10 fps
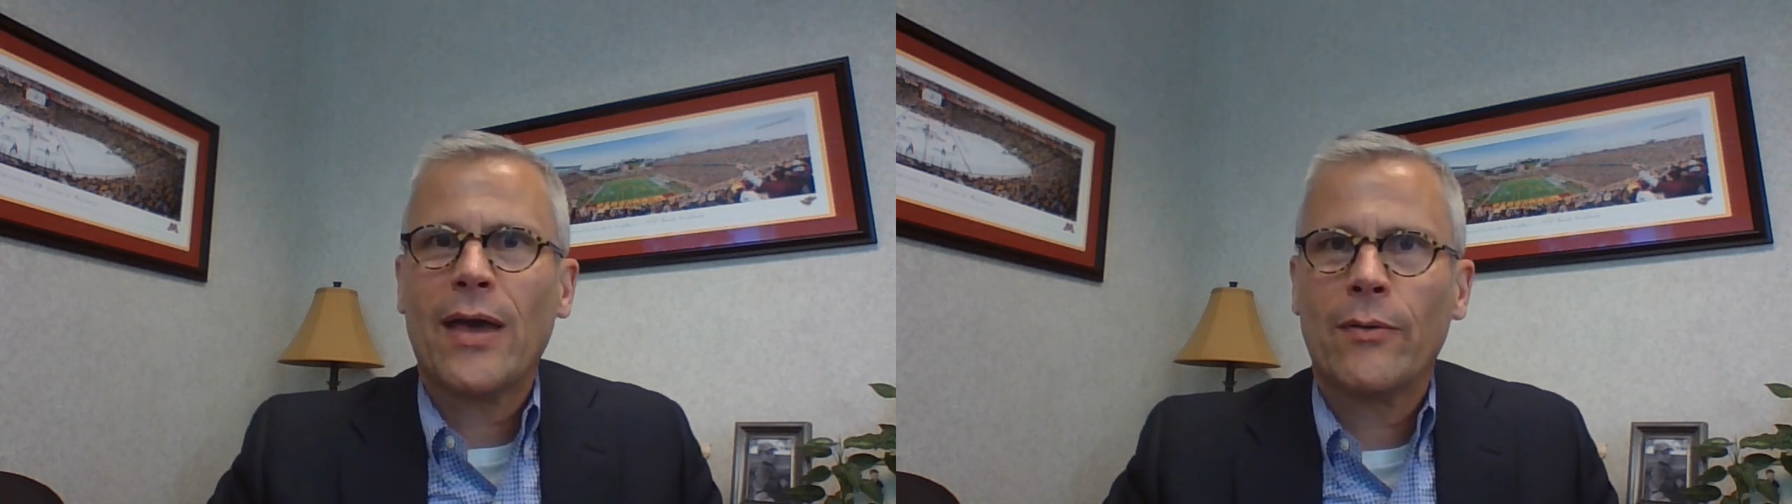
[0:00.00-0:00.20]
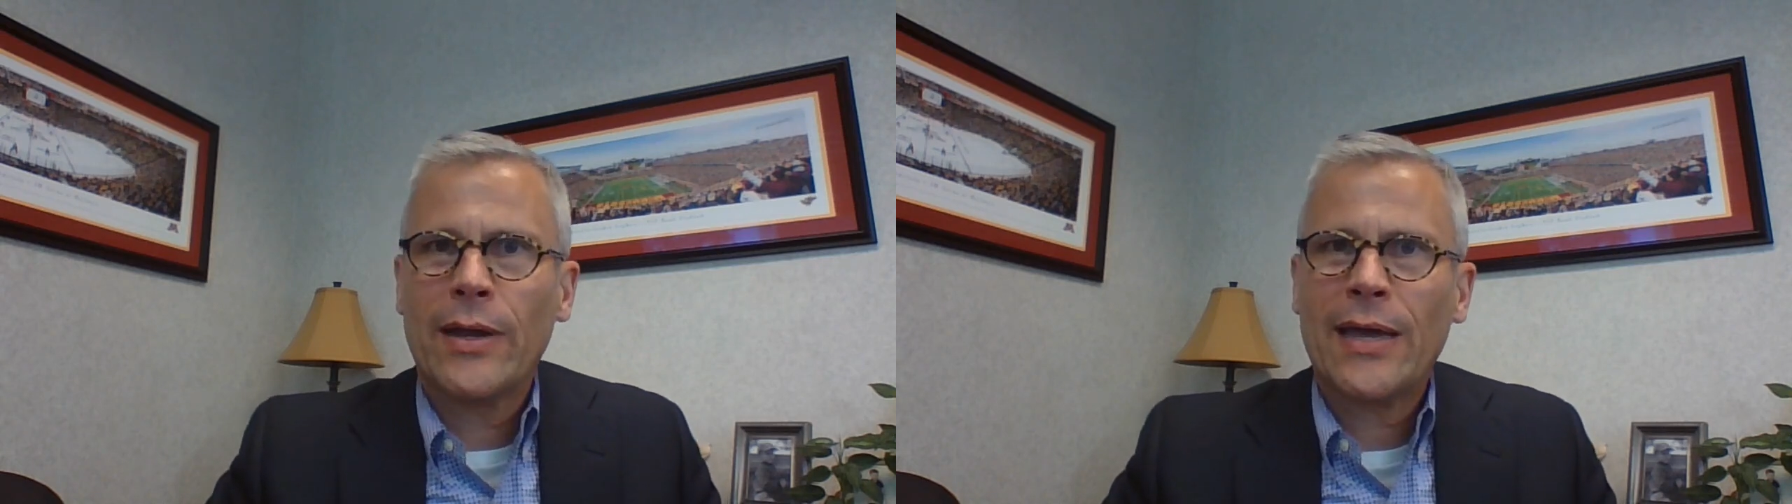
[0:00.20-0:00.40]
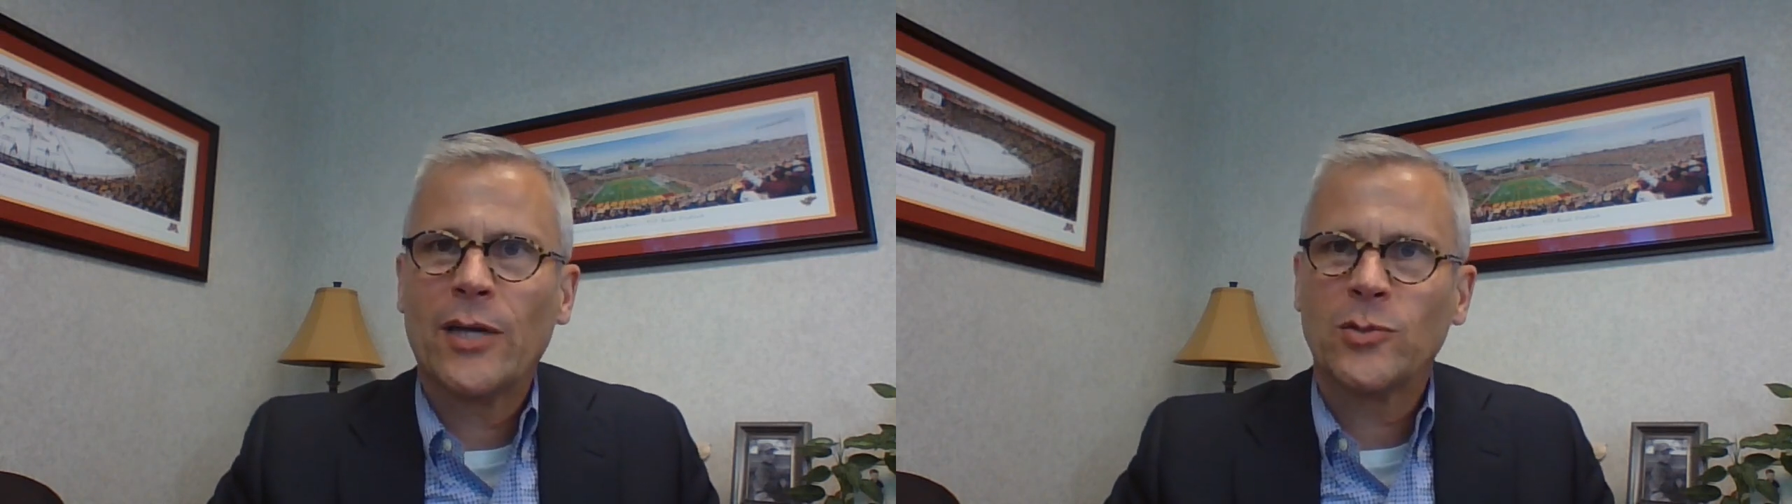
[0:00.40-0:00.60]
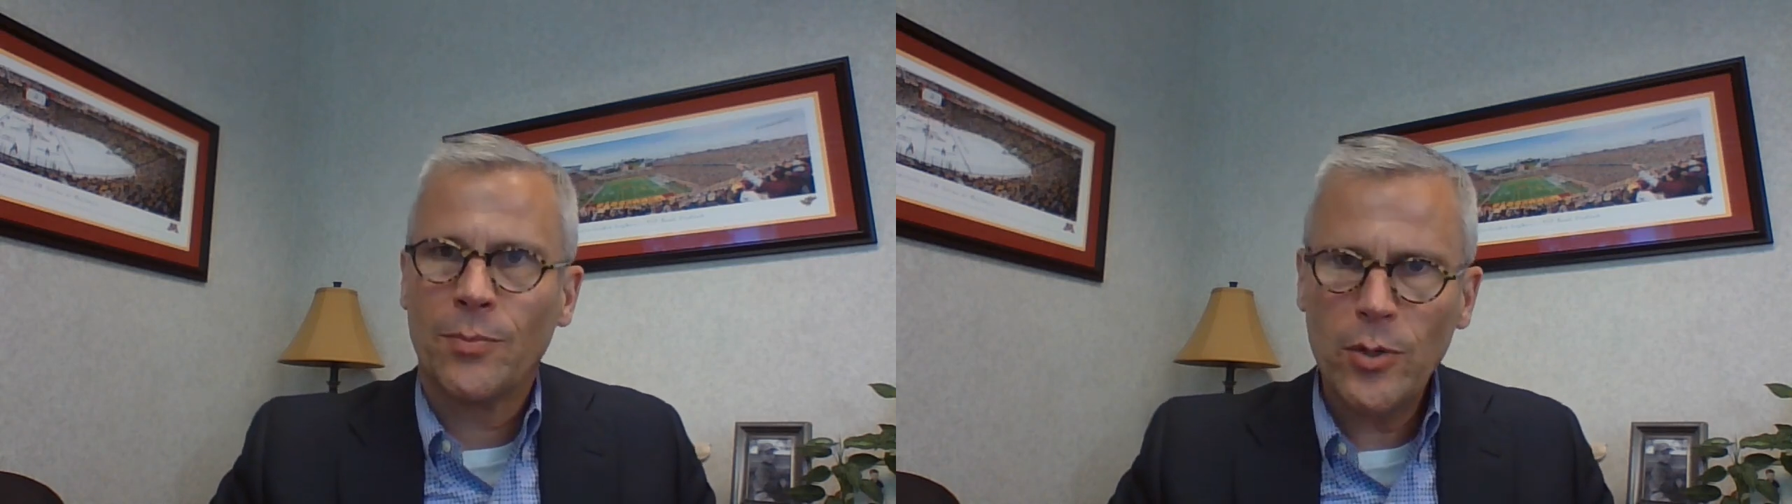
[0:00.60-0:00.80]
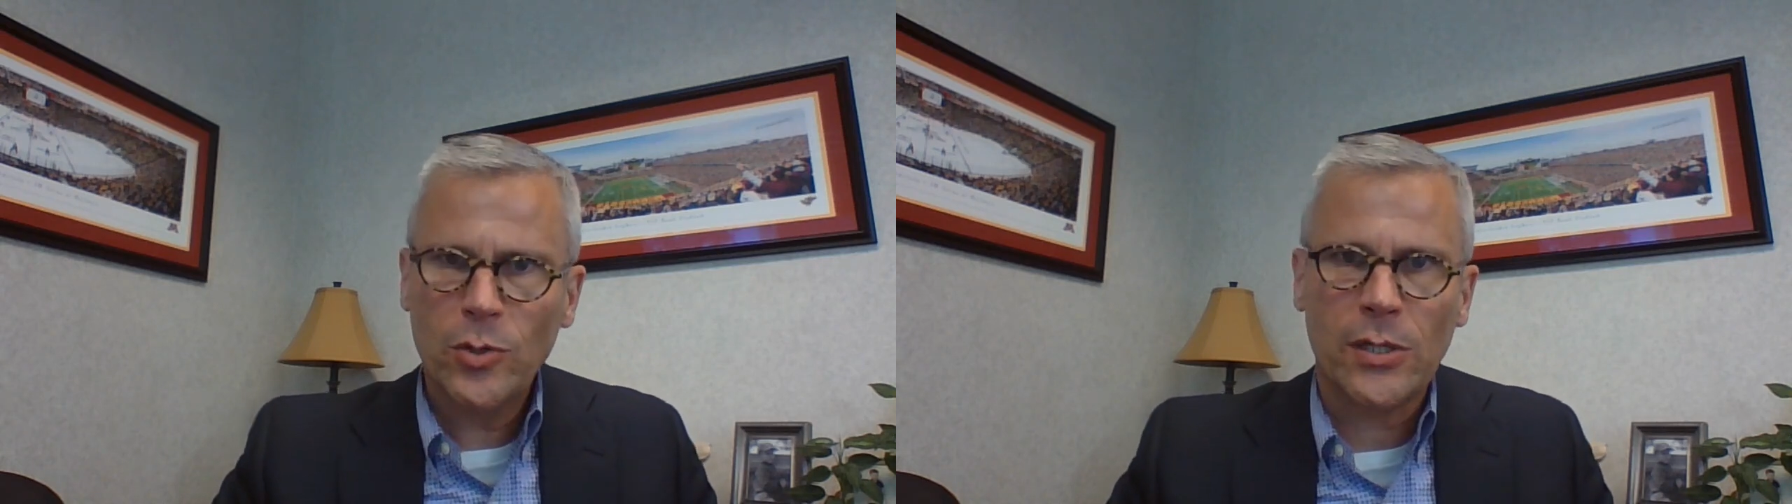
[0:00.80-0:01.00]
IRA
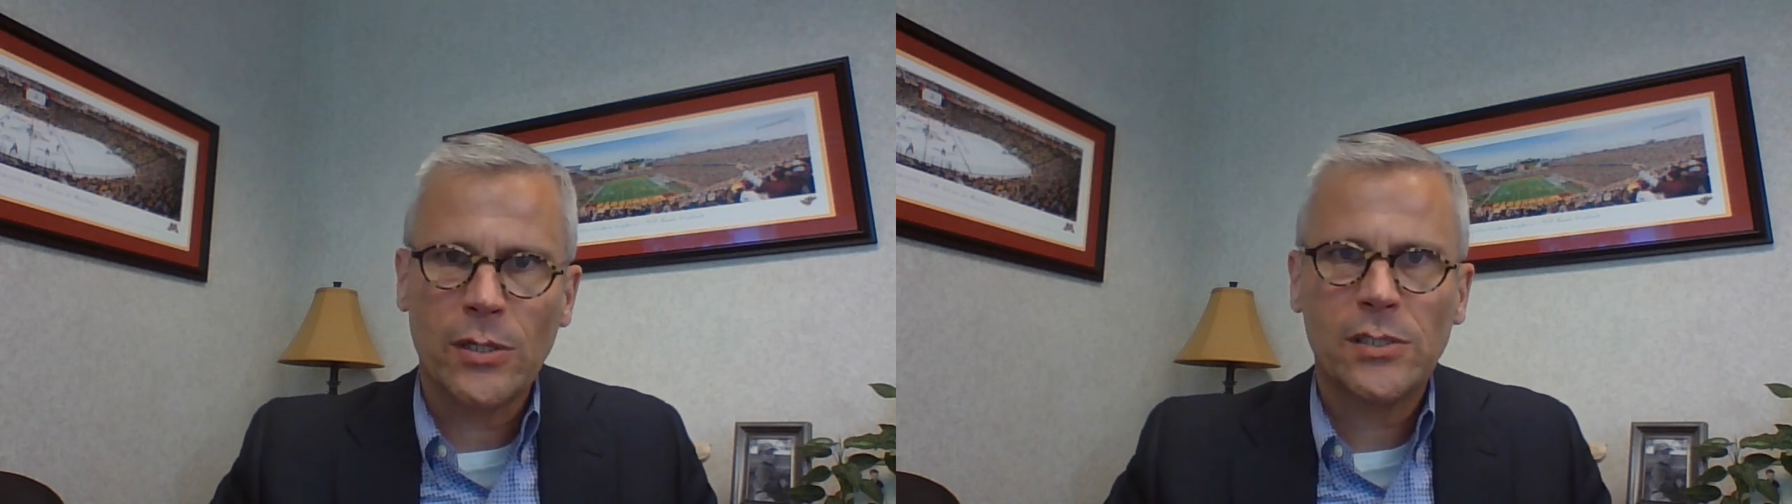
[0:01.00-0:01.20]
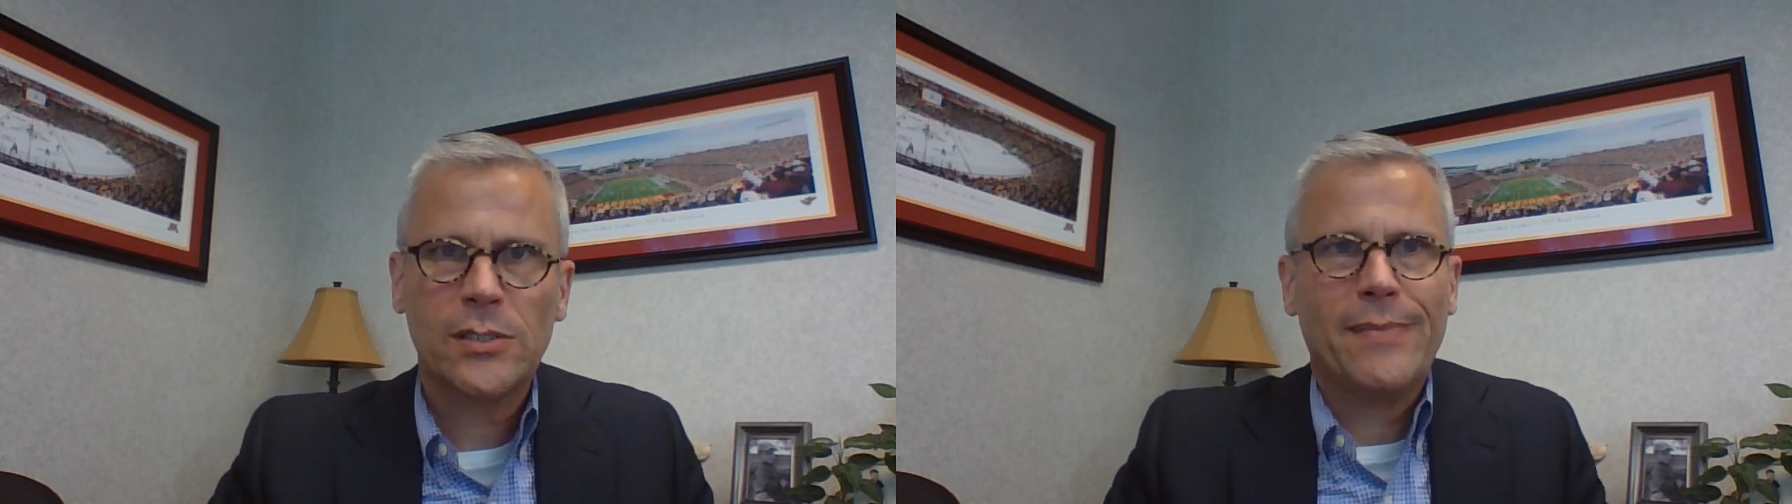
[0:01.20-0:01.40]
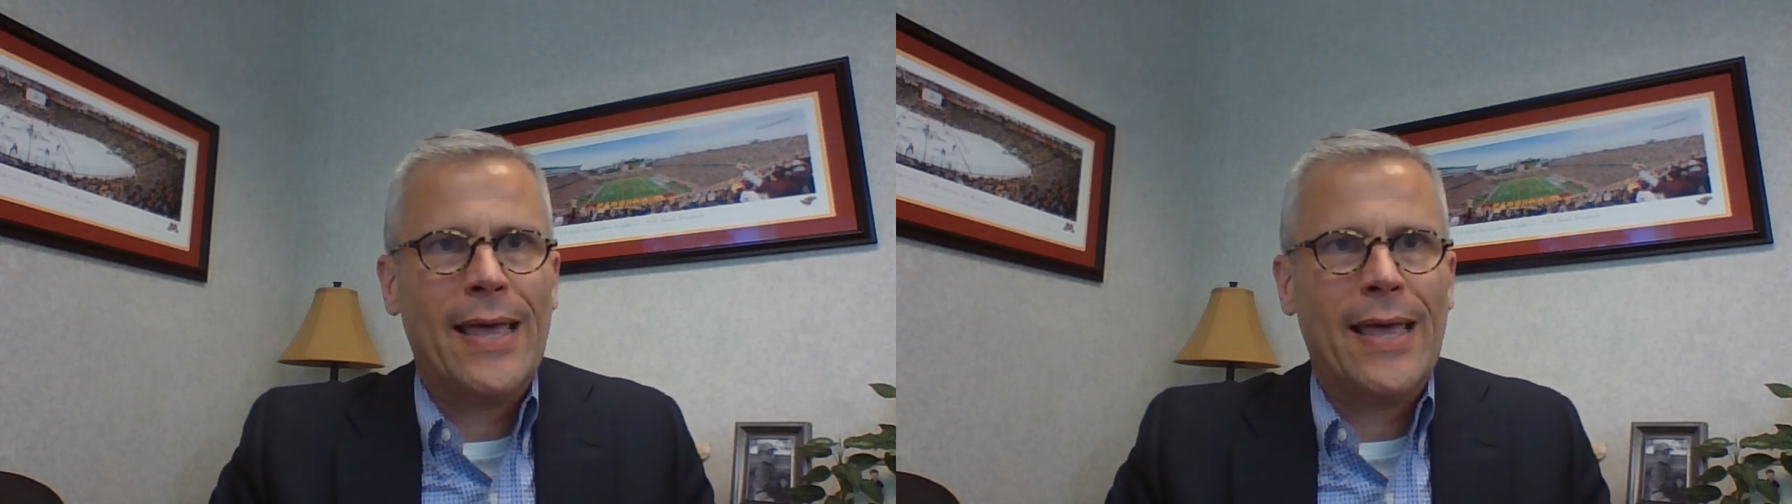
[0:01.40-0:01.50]
contributions